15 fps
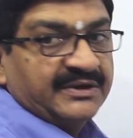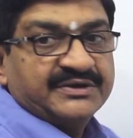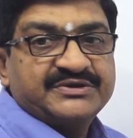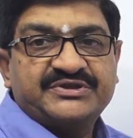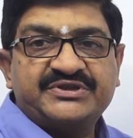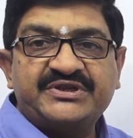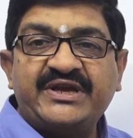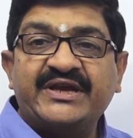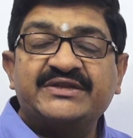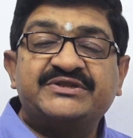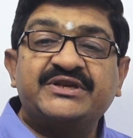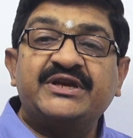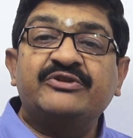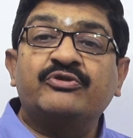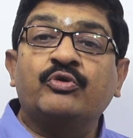CHA
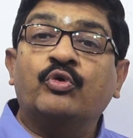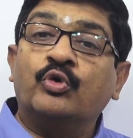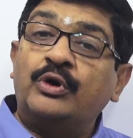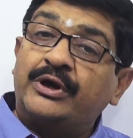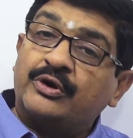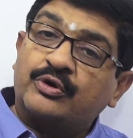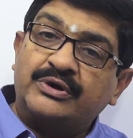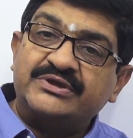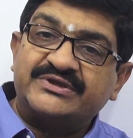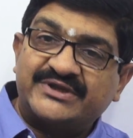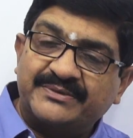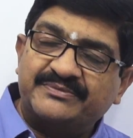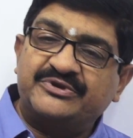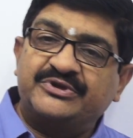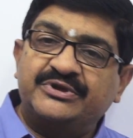is the old
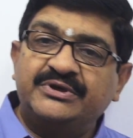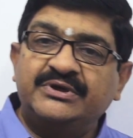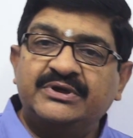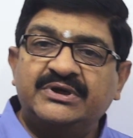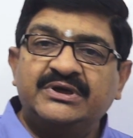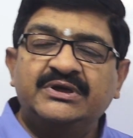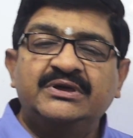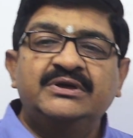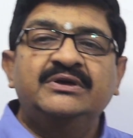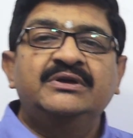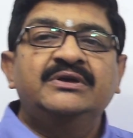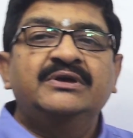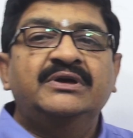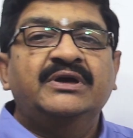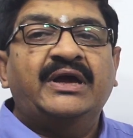concept.
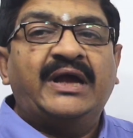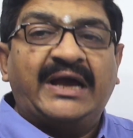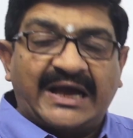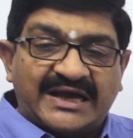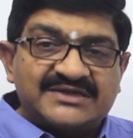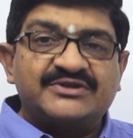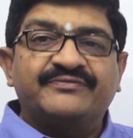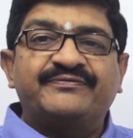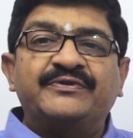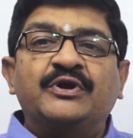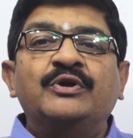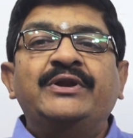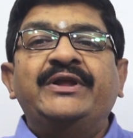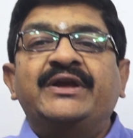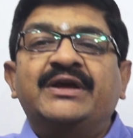As of now,
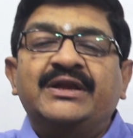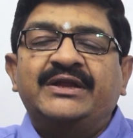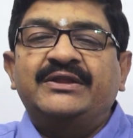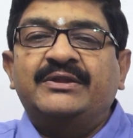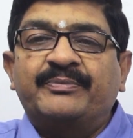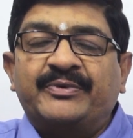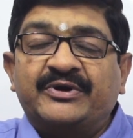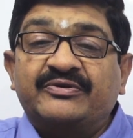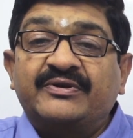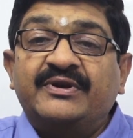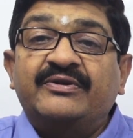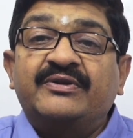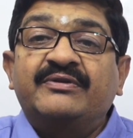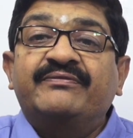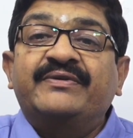legally, the person
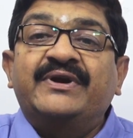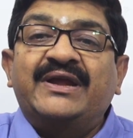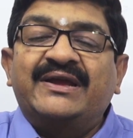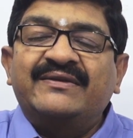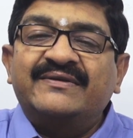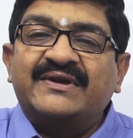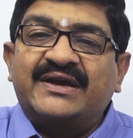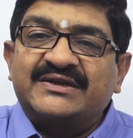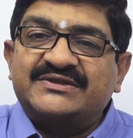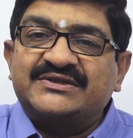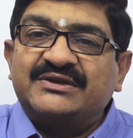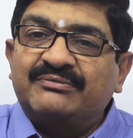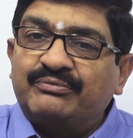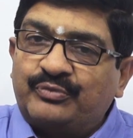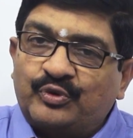is referred as
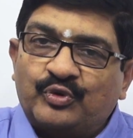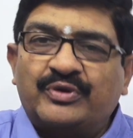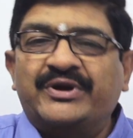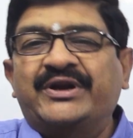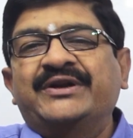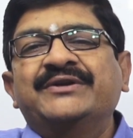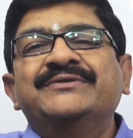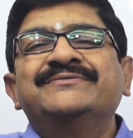custom broker.